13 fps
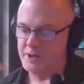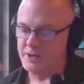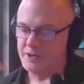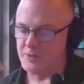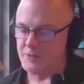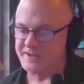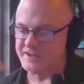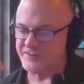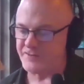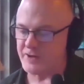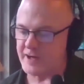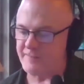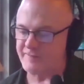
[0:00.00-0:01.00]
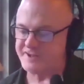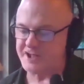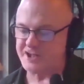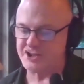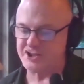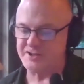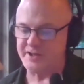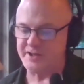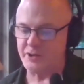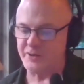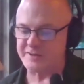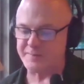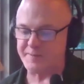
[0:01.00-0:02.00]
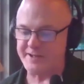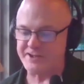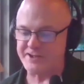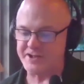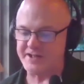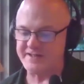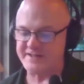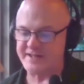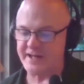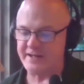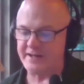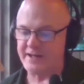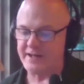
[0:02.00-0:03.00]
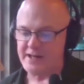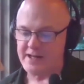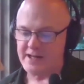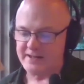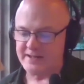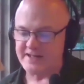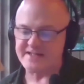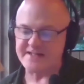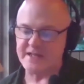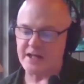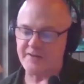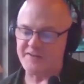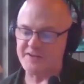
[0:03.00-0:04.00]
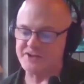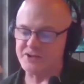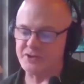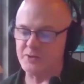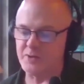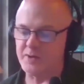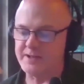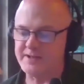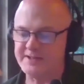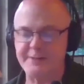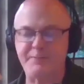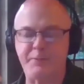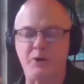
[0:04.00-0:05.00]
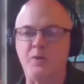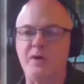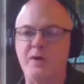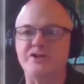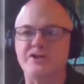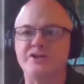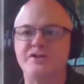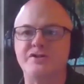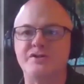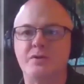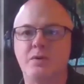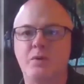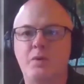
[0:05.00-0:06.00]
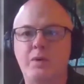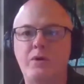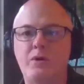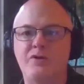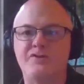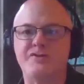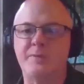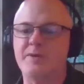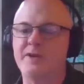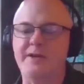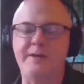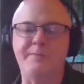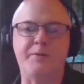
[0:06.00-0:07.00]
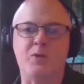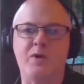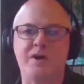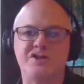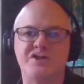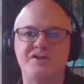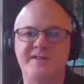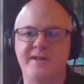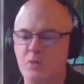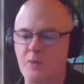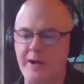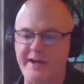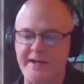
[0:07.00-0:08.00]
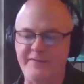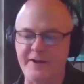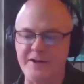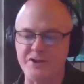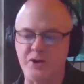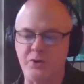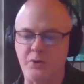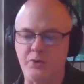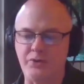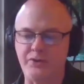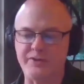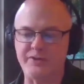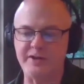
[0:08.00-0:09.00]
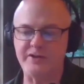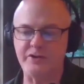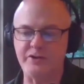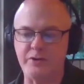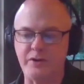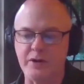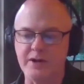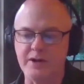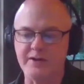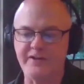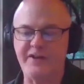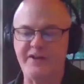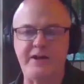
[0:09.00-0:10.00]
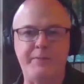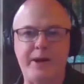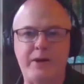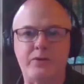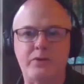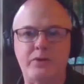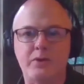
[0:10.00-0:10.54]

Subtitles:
The reasons for conversation need no explanation. Instead, let's delve into deeper questions. What are some of the deeper questions that white evangelicals need to think about?